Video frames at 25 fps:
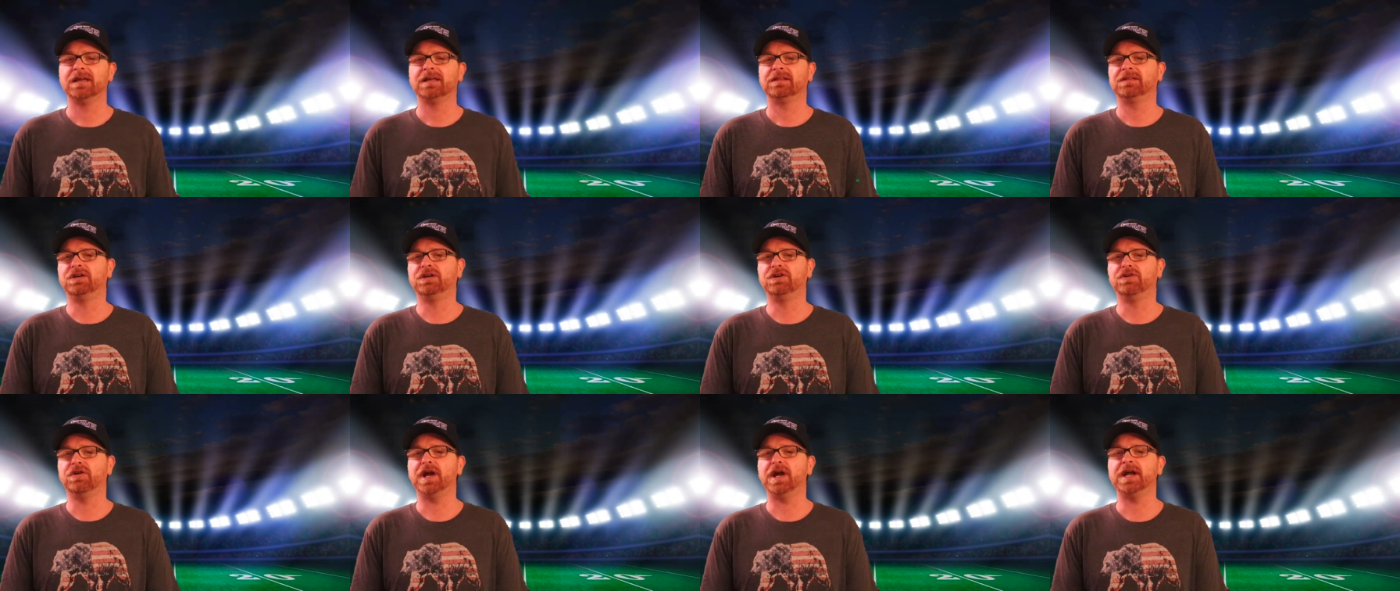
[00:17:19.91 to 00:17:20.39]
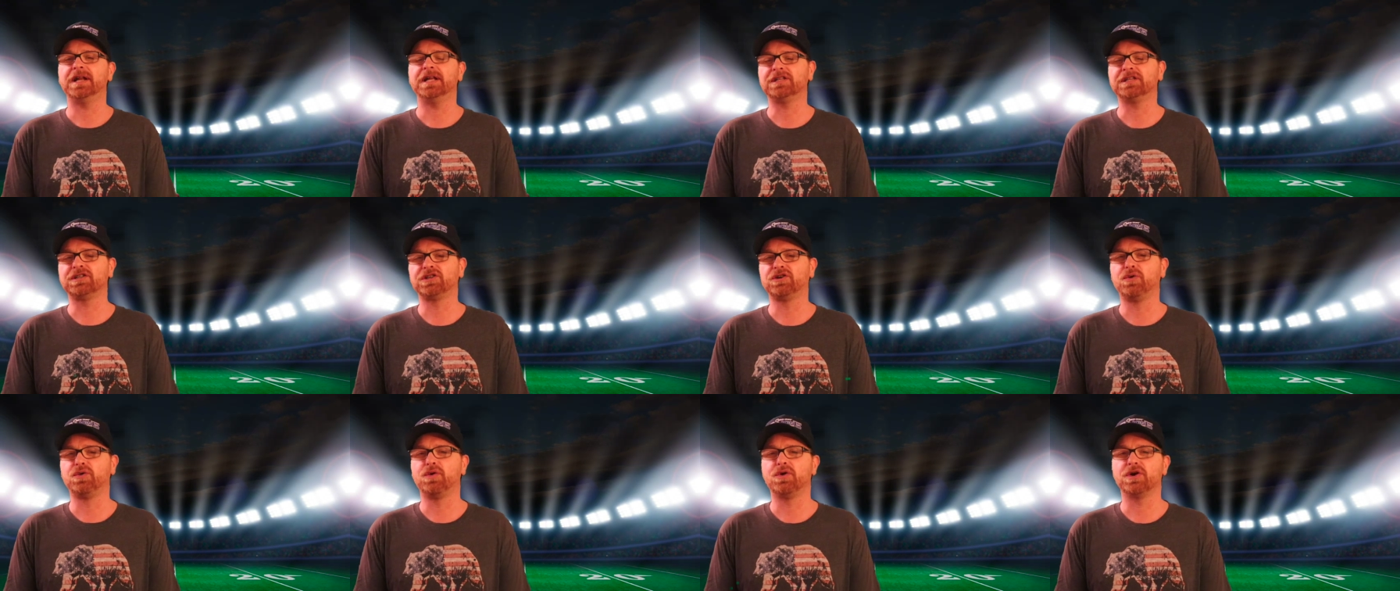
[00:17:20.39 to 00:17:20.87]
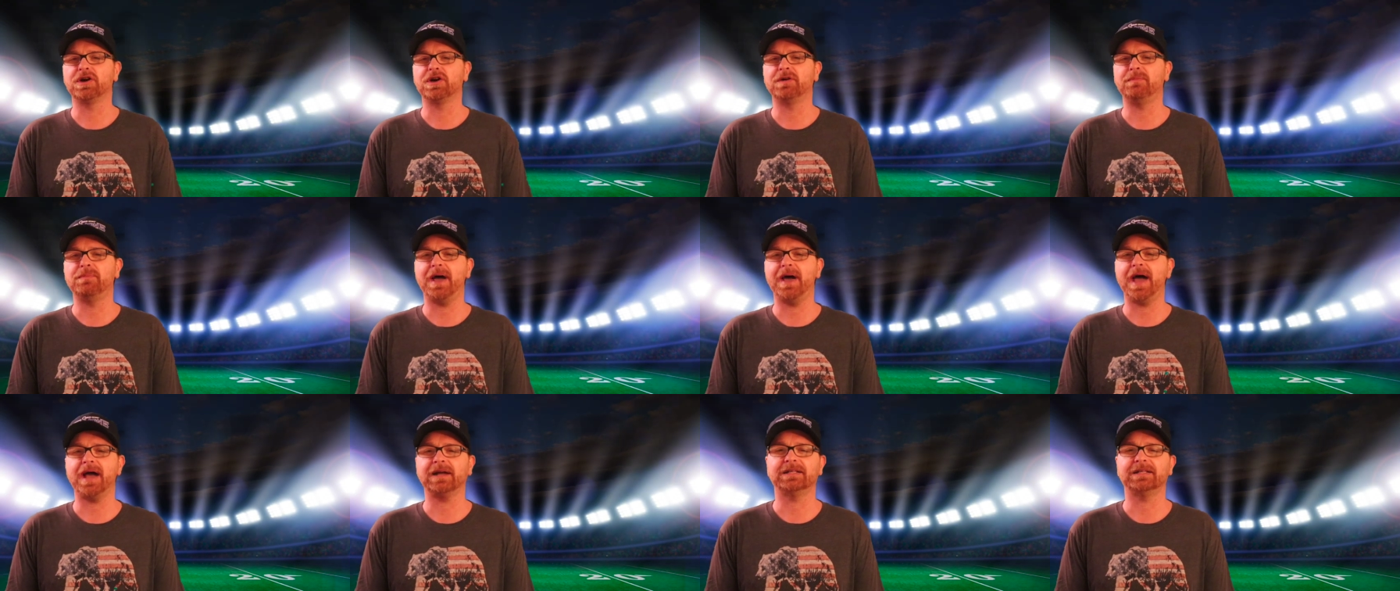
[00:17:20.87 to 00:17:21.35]
the greatest
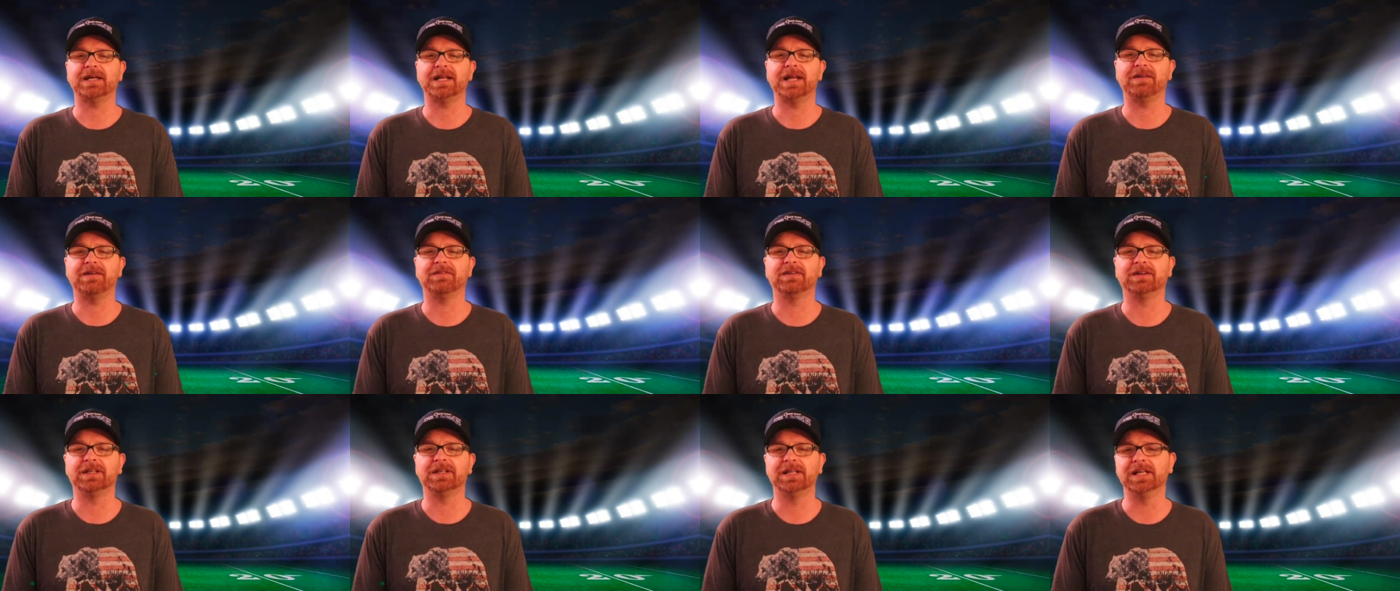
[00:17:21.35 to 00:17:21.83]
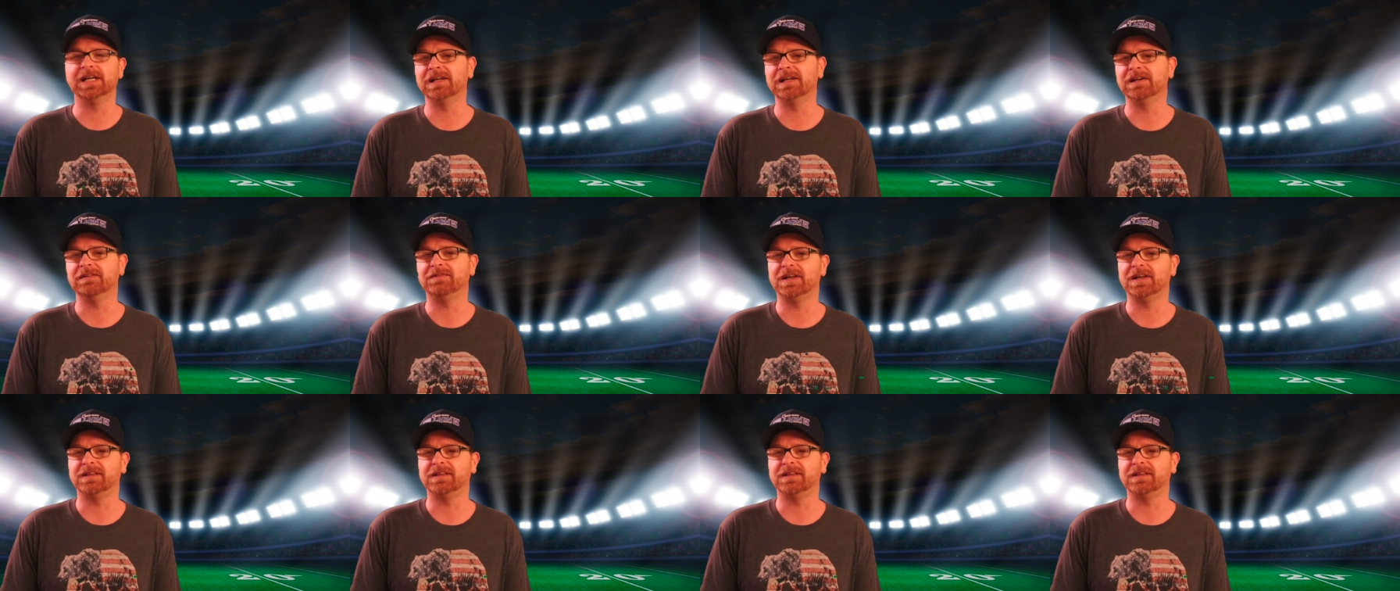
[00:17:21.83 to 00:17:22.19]
quarterback that ever lived.